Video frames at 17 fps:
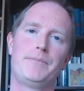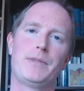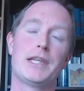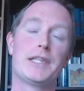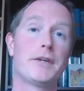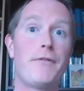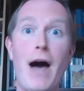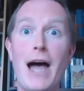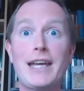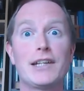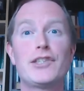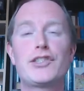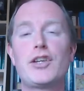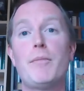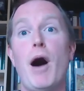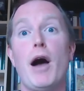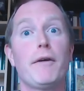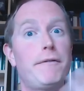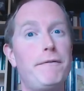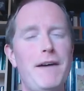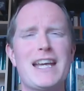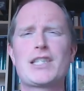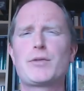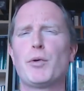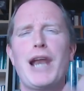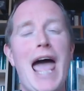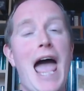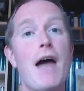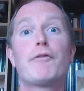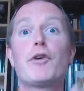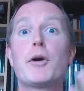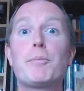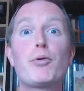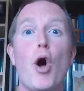as if I can somehow fix
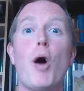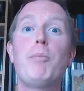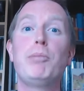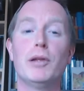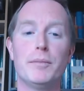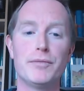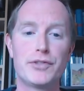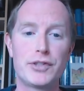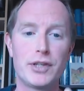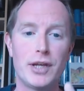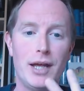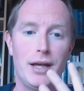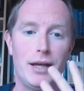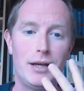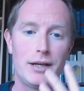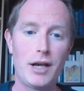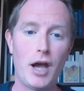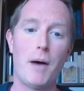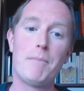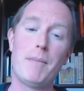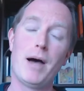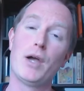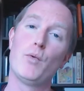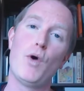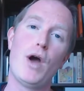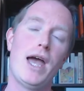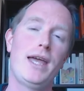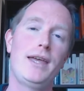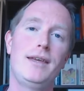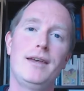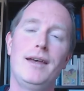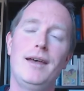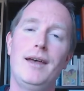whatever problems come my way.